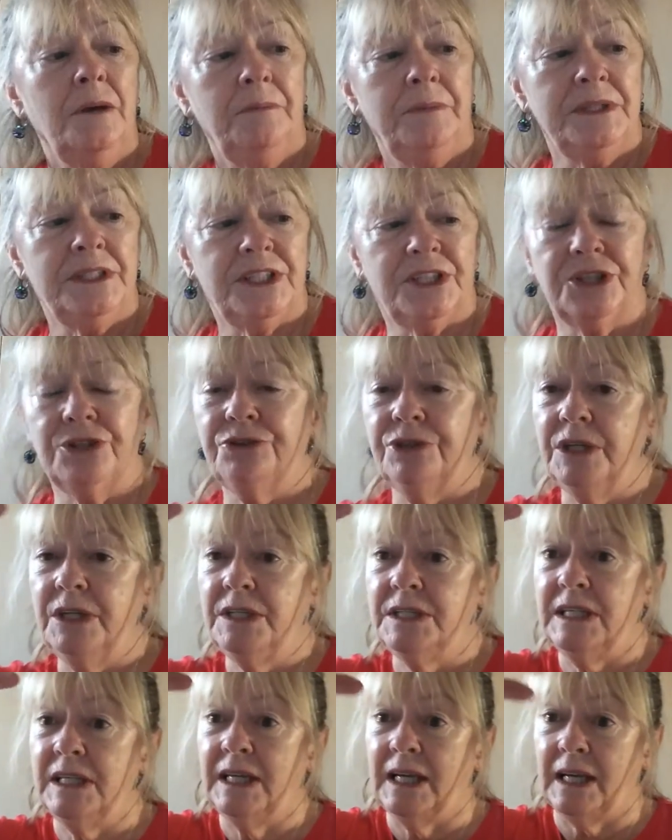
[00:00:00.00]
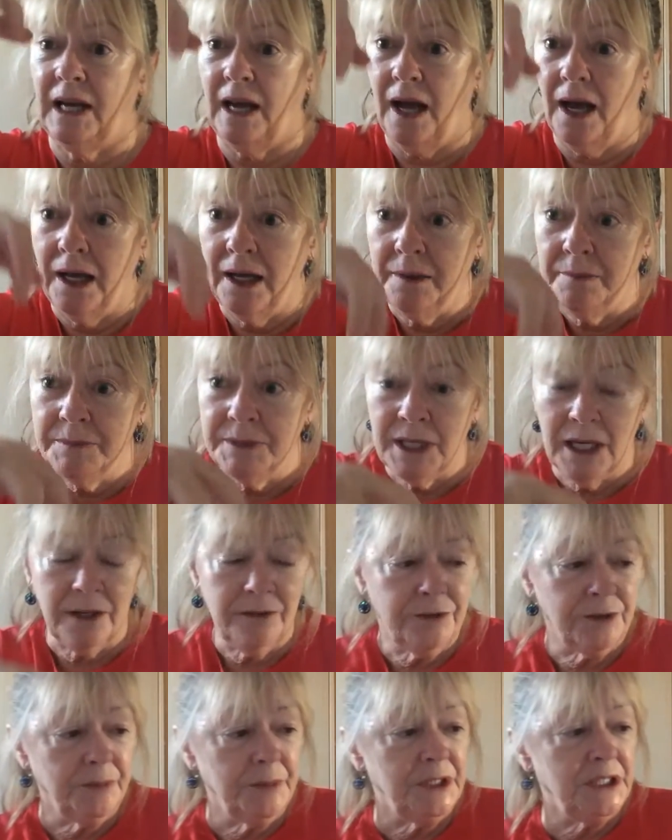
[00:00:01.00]
Mr. Greedy climbed
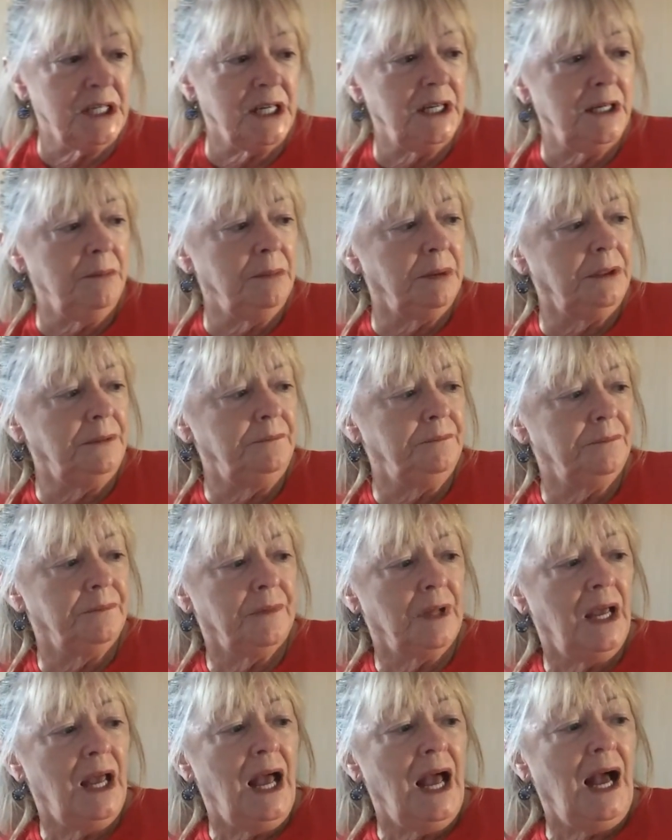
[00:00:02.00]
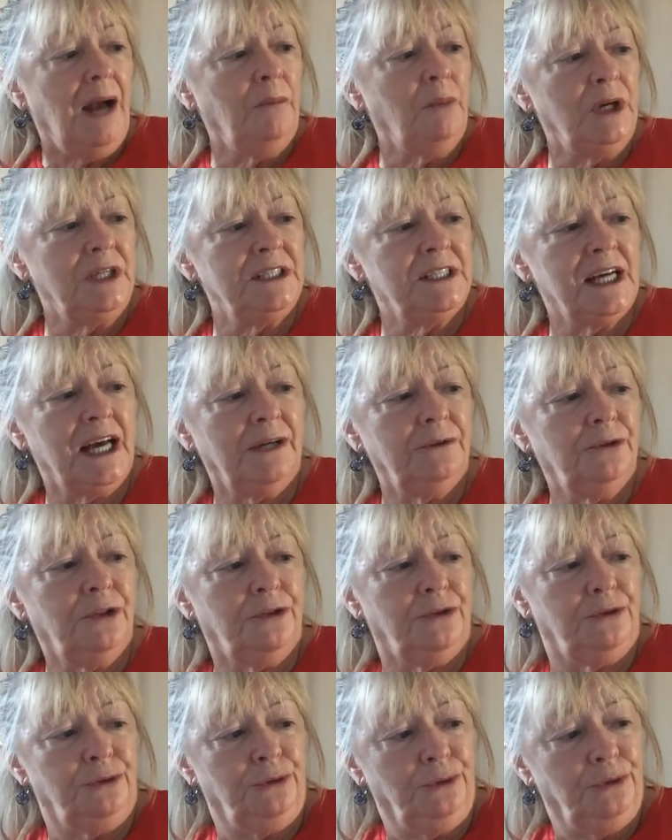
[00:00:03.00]
down from the table and went out
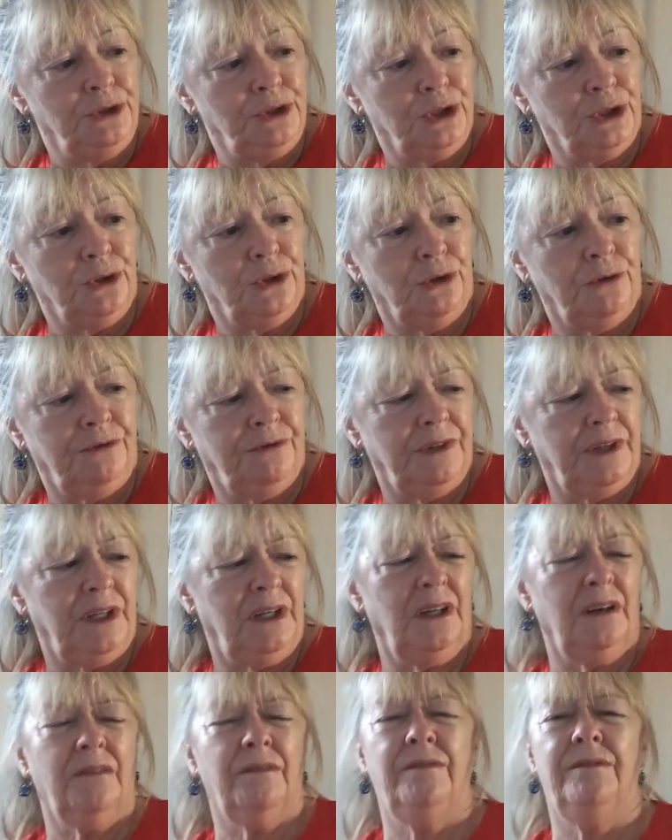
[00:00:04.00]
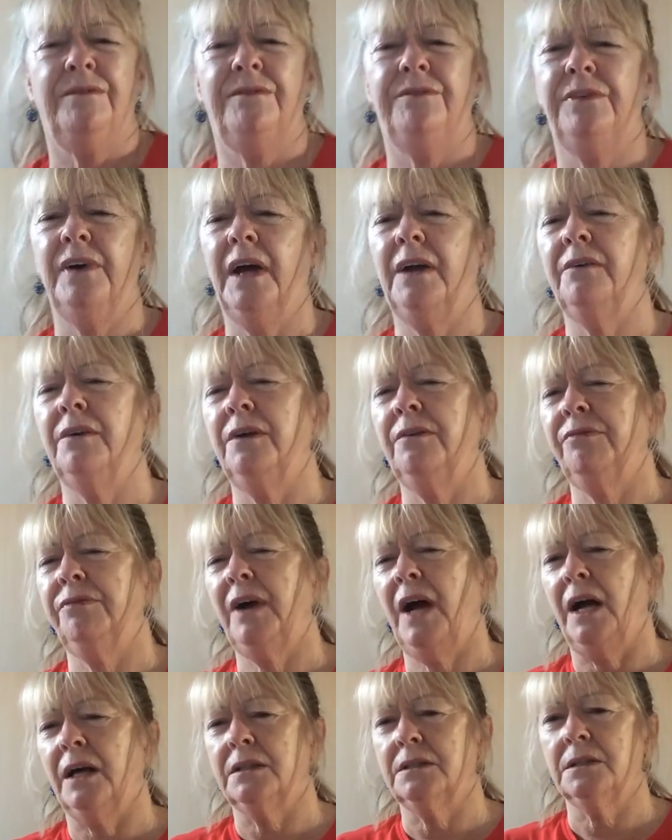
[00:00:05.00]
through the door feeling very
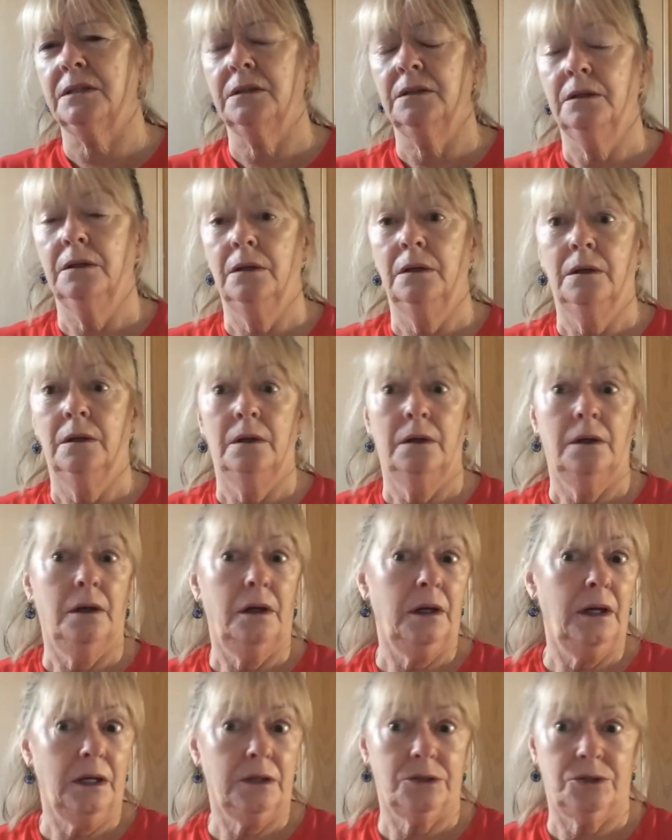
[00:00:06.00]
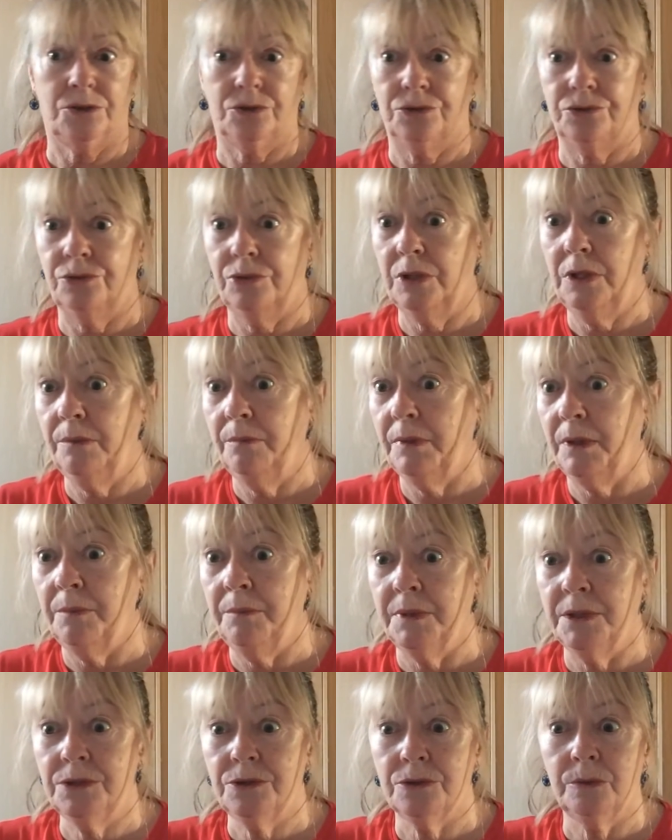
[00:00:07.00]
fat and extremely
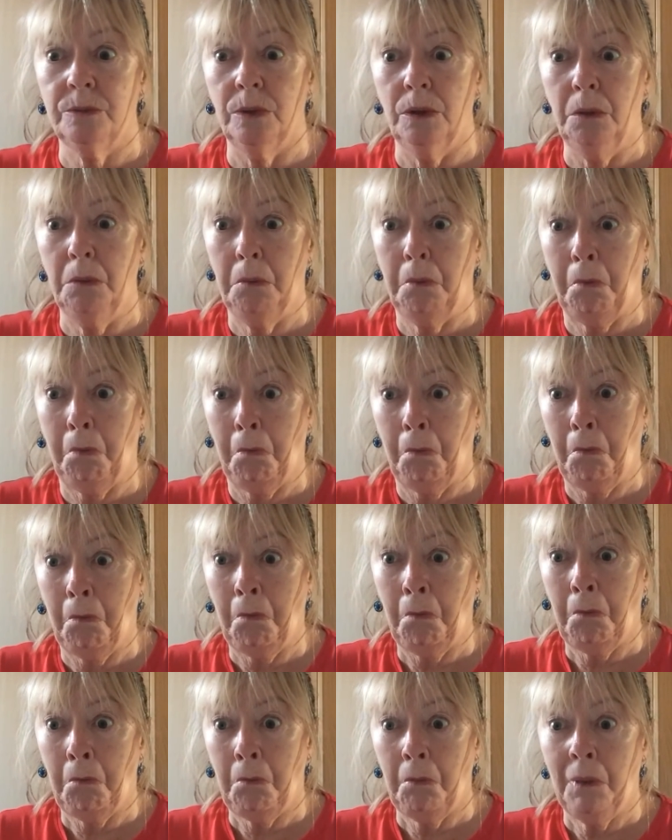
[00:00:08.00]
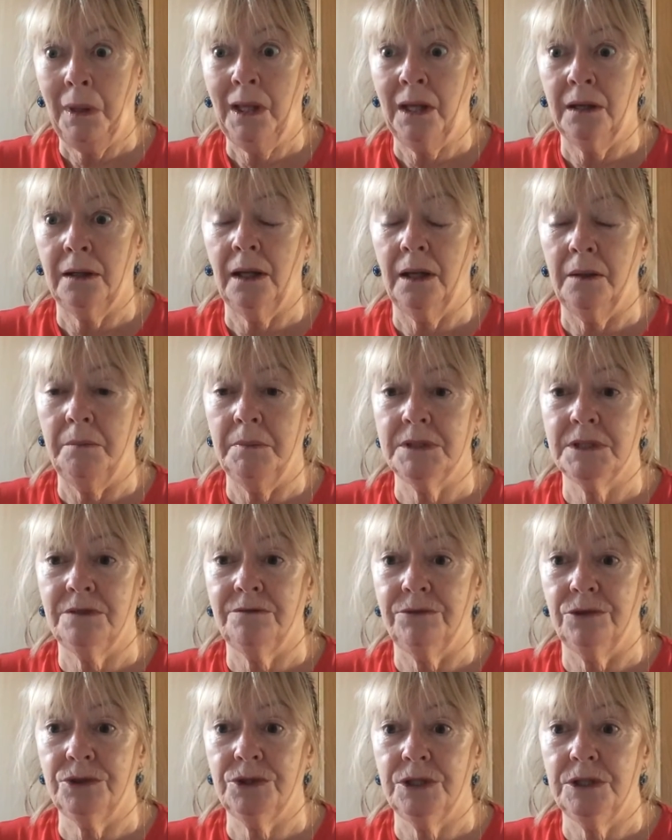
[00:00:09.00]
miserable. He had like Mr.
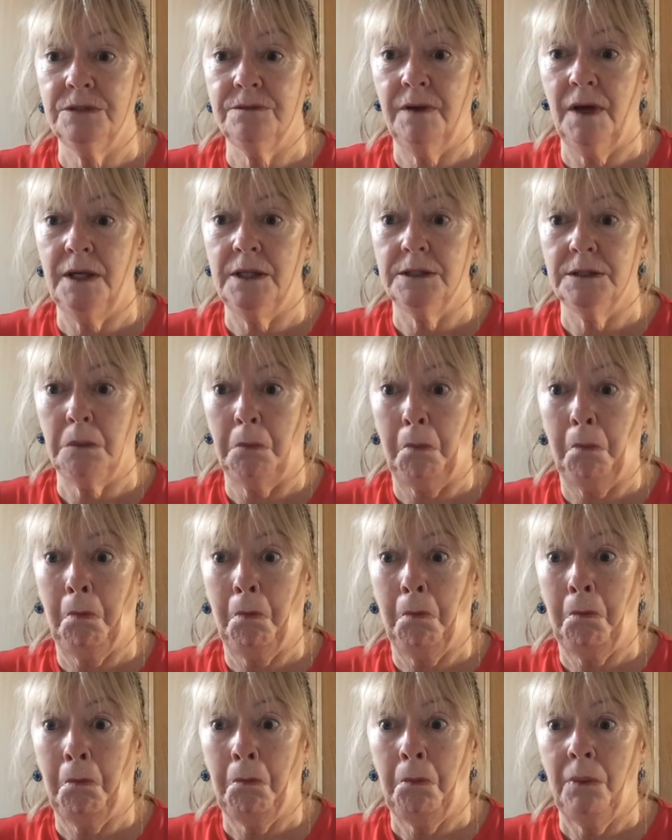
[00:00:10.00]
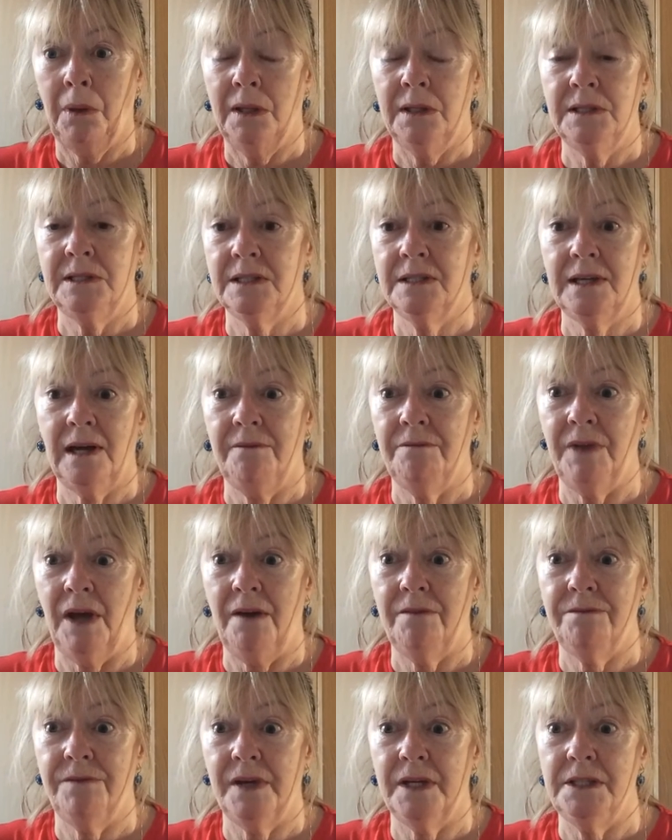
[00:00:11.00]
Fussy's face. He didn't have
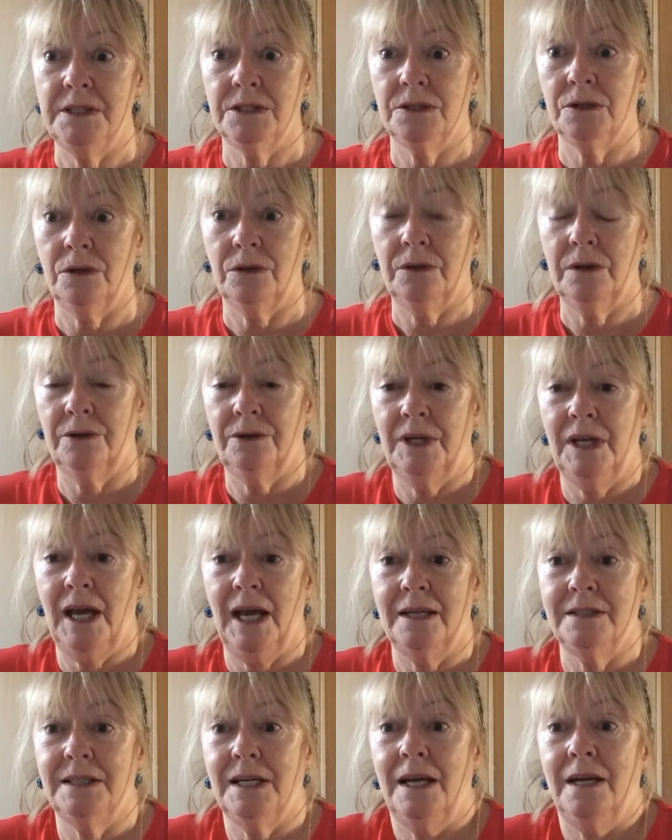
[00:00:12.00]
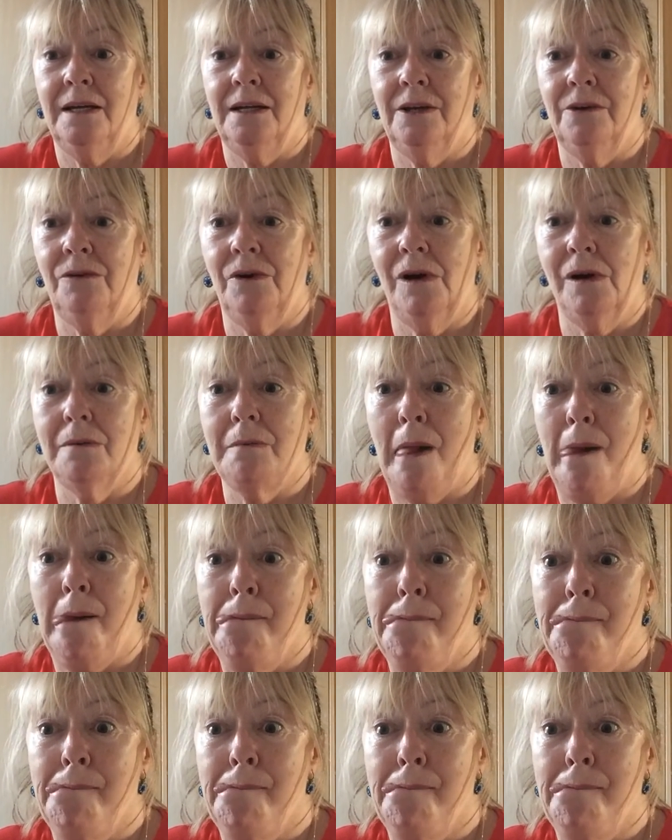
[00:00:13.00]
that face on that he had earlier on.